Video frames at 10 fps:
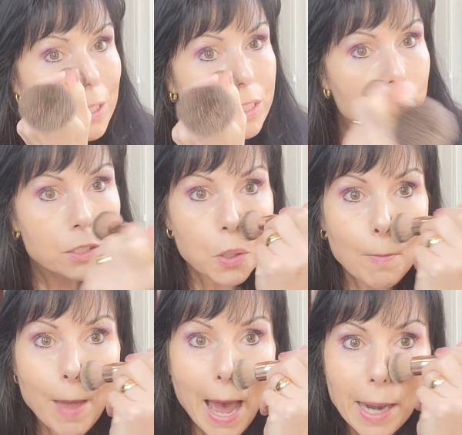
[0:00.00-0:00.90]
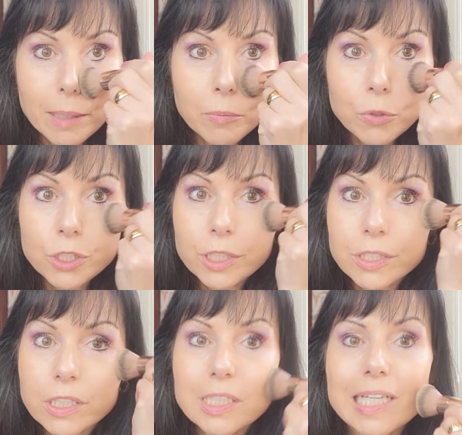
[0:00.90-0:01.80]
just gonna do a patting
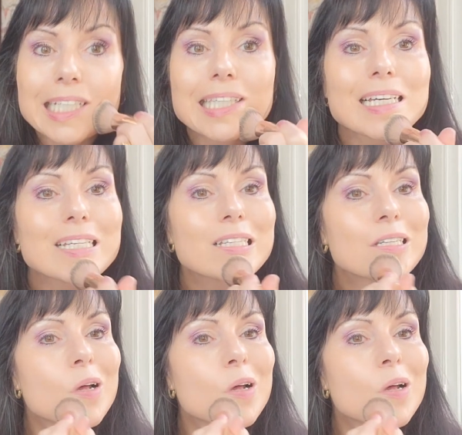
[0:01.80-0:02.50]
motion just like this,